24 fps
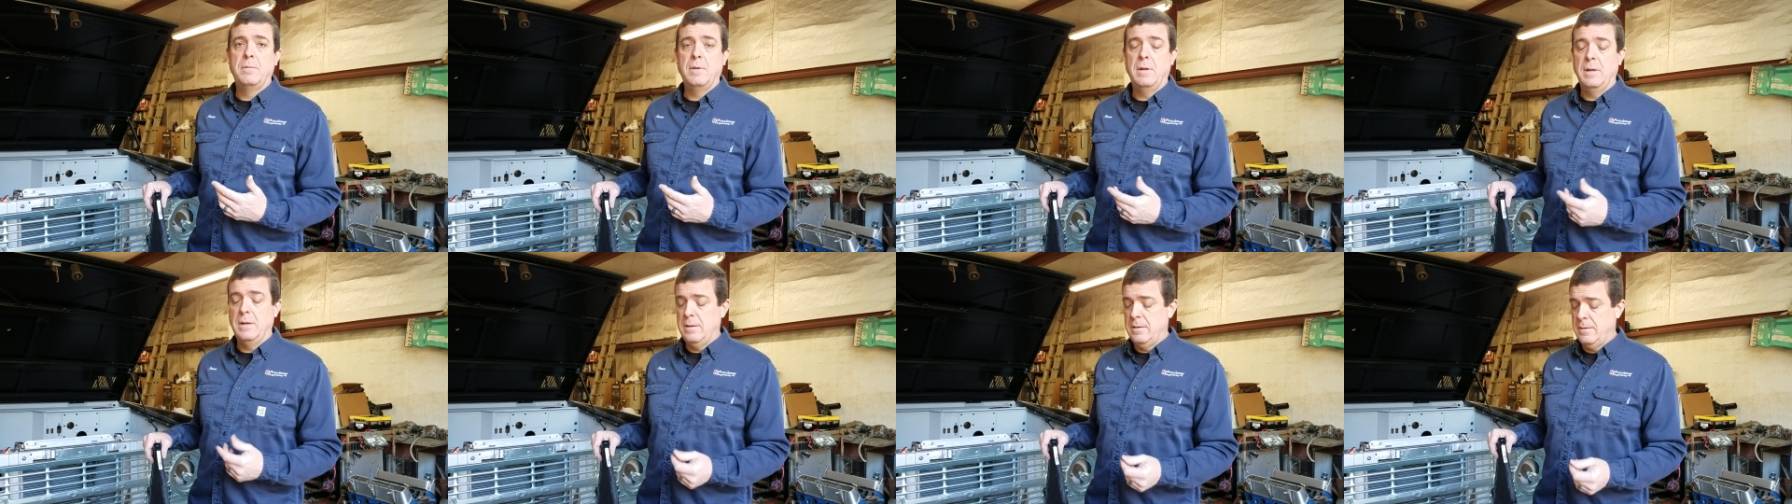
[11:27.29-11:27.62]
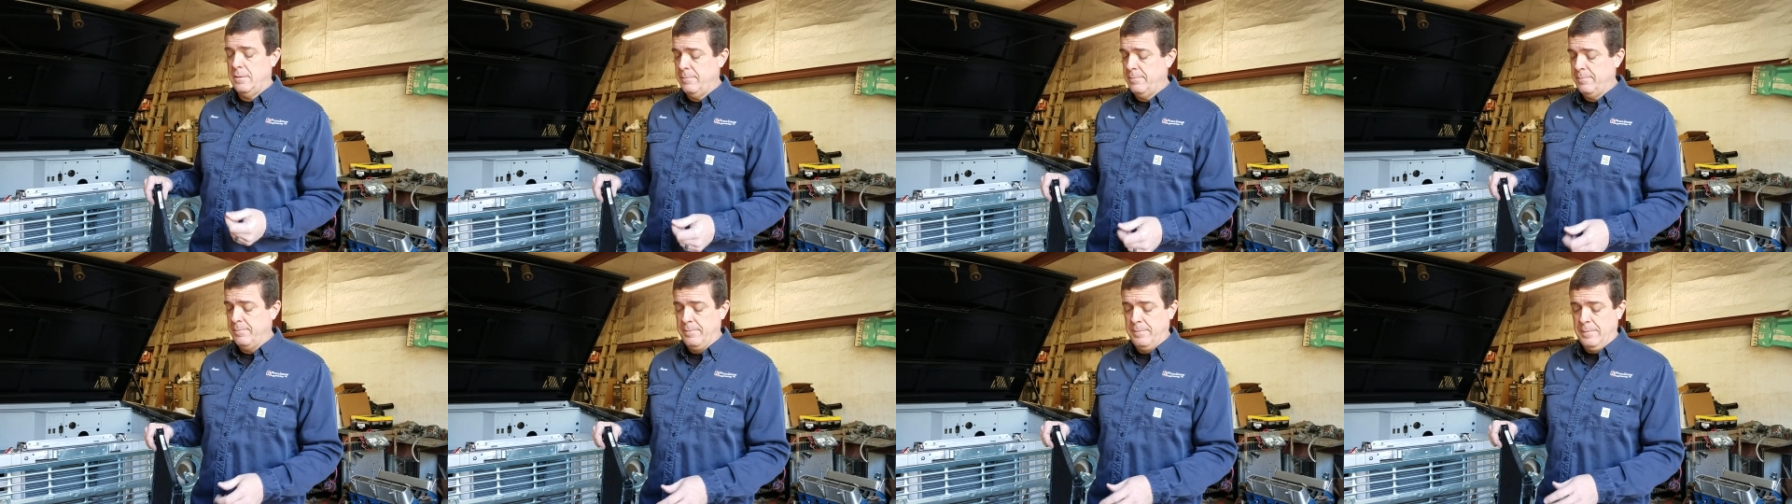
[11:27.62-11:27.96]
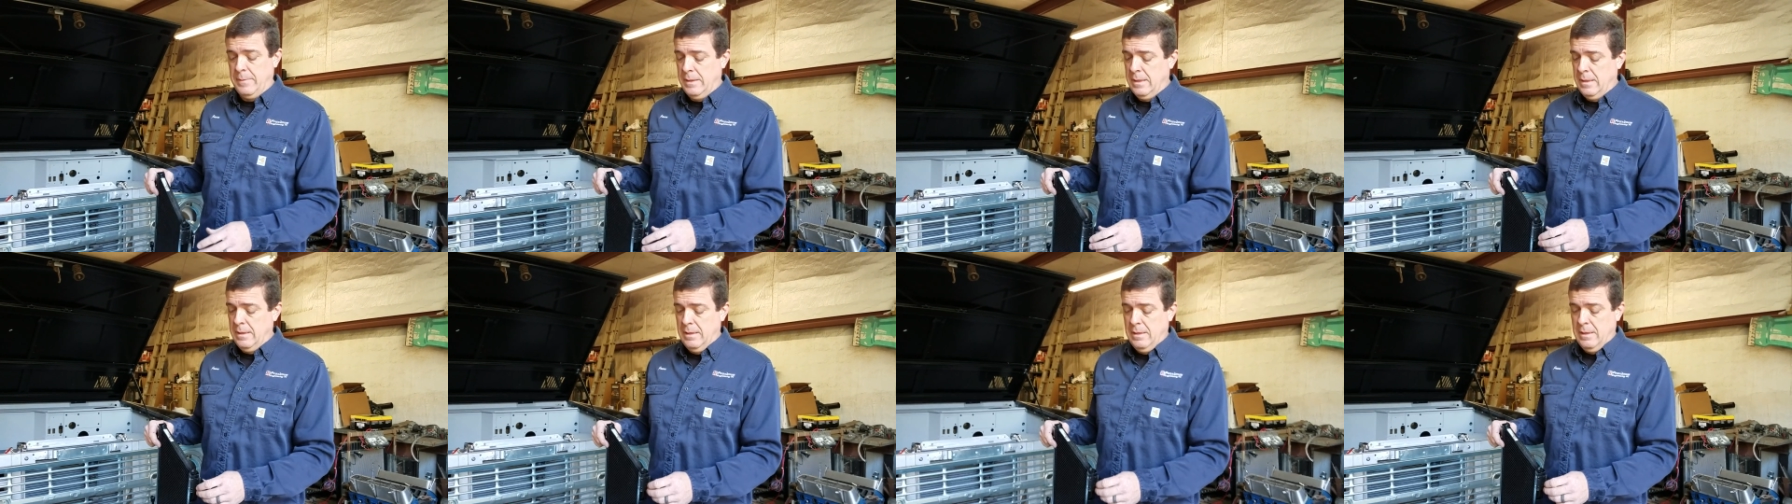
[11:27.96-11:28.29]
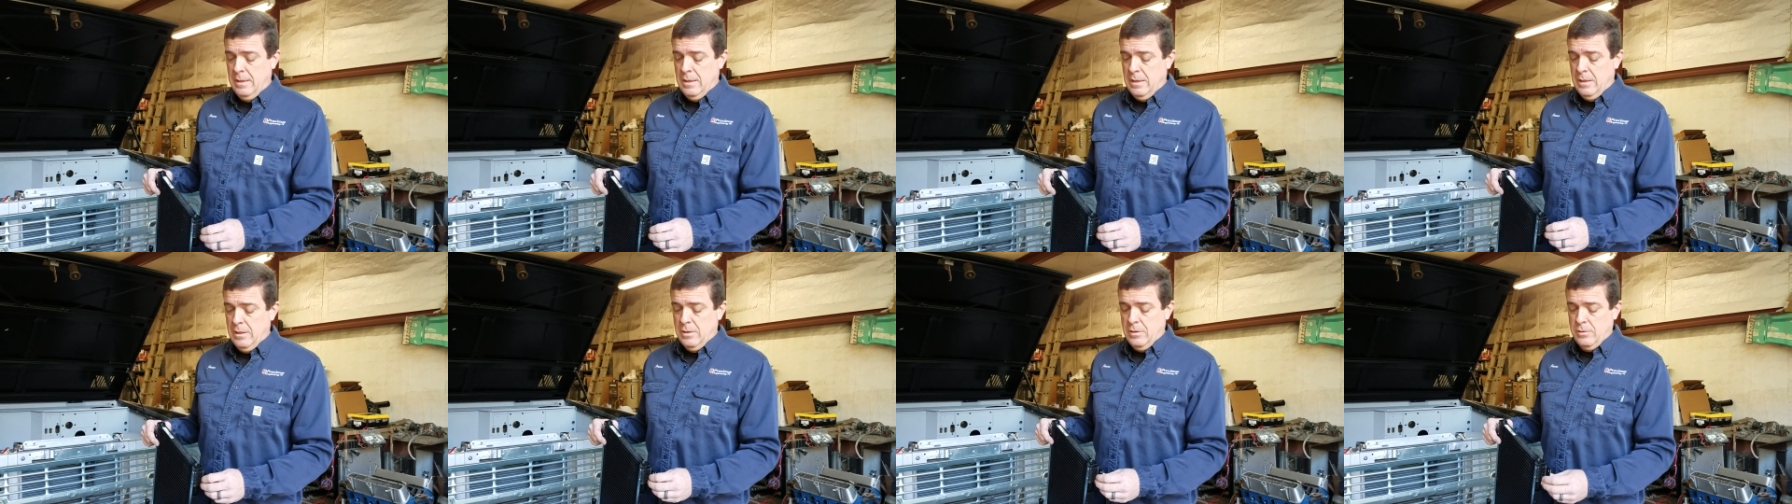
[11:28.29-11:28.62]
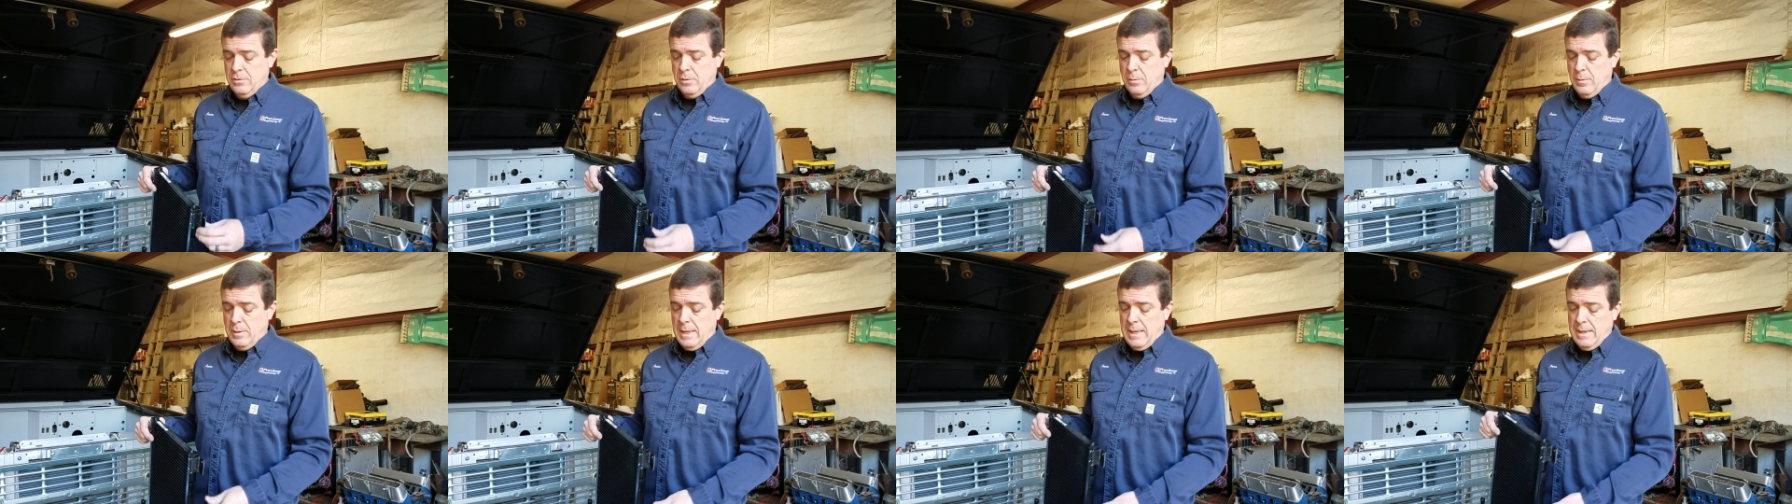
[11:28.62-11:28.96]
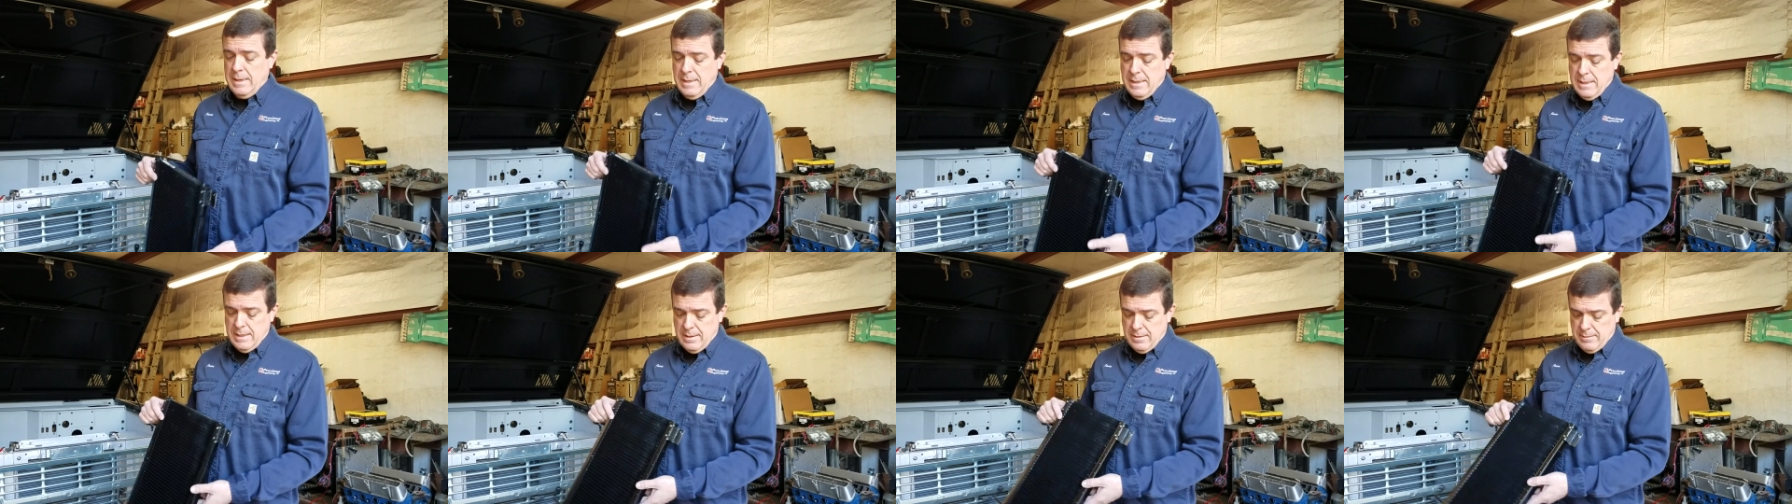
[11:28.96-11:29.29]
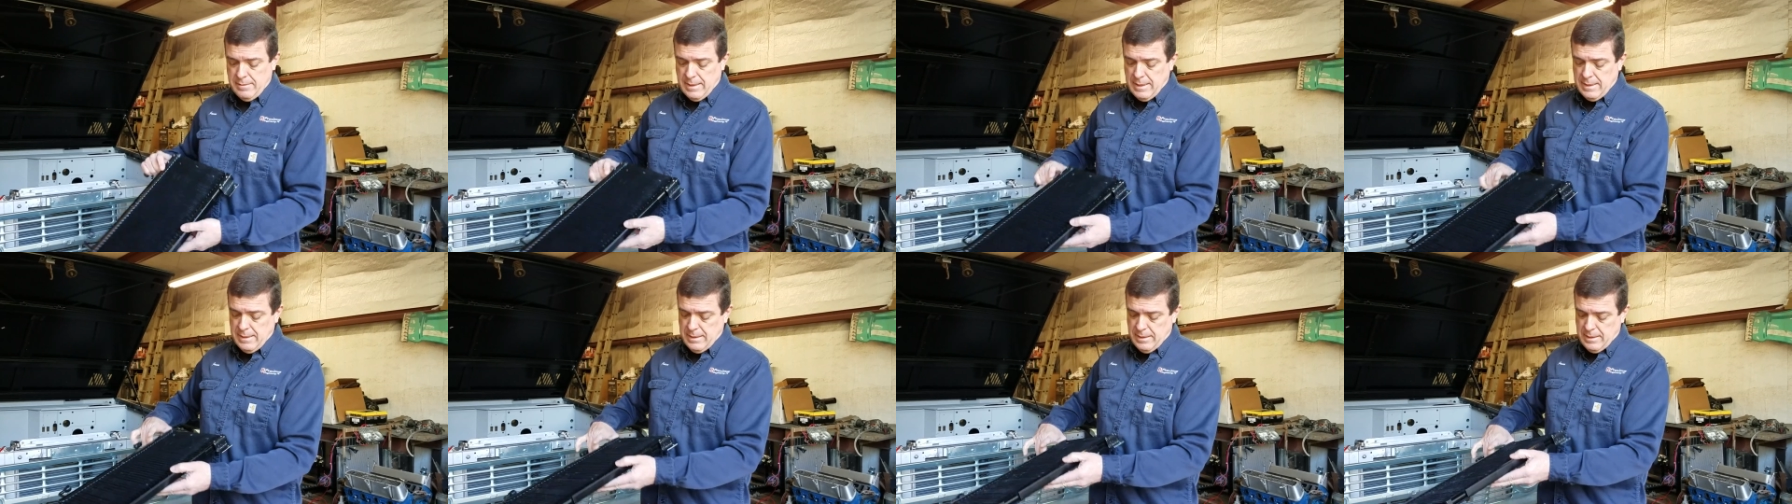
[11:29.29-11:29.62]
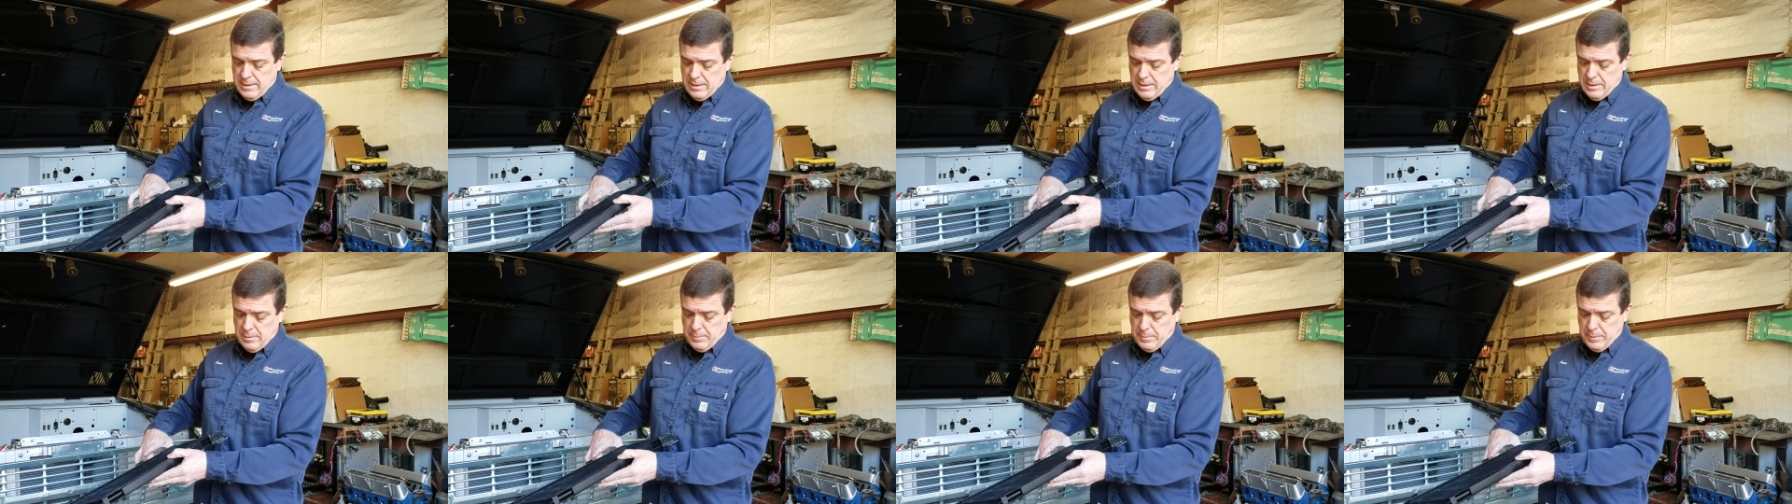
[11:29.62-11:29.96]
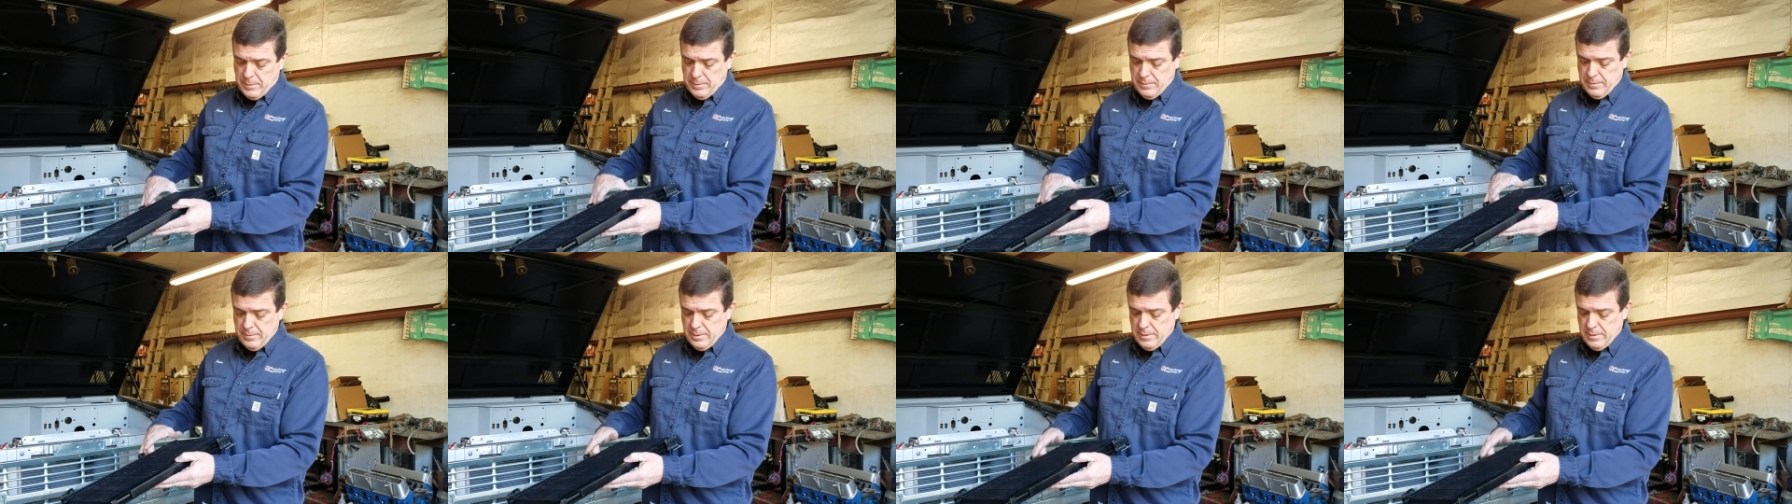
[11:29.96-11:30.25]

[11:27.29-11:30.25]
Um, so what I did is I ended up,